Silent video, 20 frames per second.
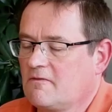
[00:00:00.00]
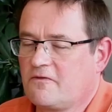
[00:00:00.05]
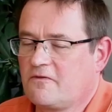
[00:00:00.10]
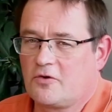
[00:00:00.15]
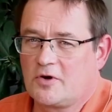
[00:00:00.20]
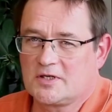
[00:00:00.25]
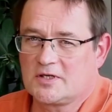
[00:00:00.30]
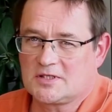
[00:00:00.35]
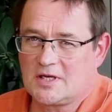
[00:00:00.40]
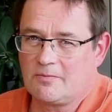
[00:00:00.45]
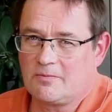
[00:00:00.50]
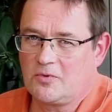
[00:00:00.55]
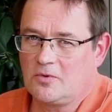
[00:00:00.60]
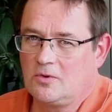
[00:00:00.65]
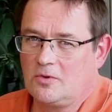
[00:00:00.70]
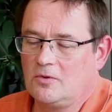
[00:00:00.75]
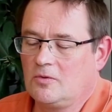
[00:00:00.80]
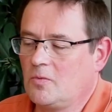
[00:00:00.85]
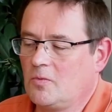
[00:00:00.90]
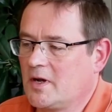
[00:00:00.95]
for
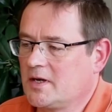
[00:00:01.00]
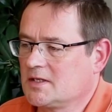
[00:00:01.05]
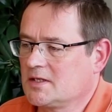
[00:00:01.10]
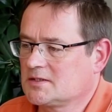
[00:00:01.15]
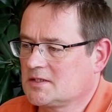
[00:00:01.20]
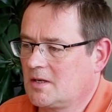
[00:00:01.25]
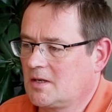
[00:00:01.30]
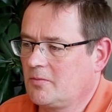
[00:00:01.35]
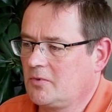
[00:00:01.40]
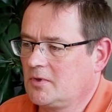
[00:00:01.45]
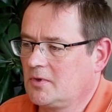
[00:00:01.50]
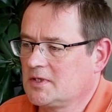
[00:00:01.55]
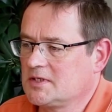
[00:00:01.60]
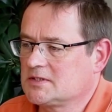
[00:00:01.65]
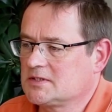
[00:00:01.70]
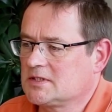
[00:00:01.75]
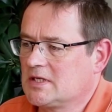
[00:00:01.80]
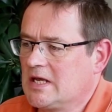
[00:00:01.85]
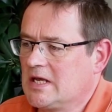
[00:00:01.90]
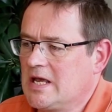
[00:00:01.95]
example, one example
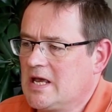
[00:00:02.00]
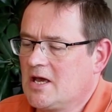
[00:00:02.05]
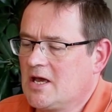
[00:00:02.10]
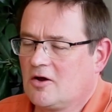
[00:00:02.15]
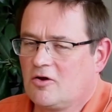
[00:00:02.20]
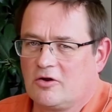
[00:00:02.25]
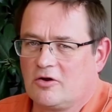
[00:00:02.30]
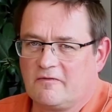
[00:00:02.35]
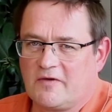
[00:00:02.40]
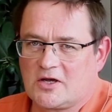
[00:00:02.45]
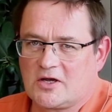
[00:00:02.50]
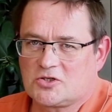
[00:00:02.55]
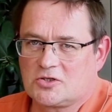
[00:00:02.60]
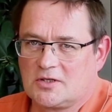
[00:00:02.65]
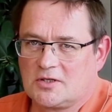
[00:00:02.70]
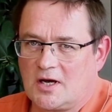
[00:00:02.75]
is convection